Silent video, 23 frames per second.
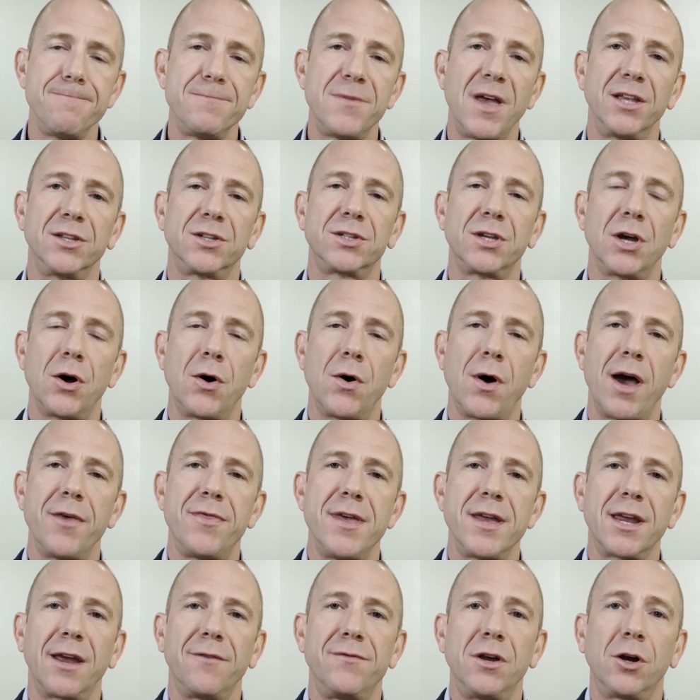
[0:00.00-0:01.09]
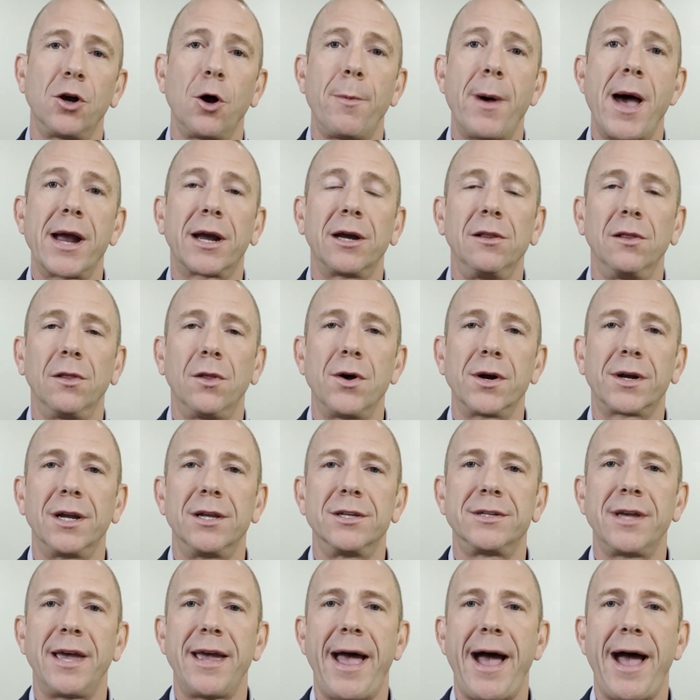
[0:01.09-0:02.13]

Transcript: And so I think if you go back and look and say,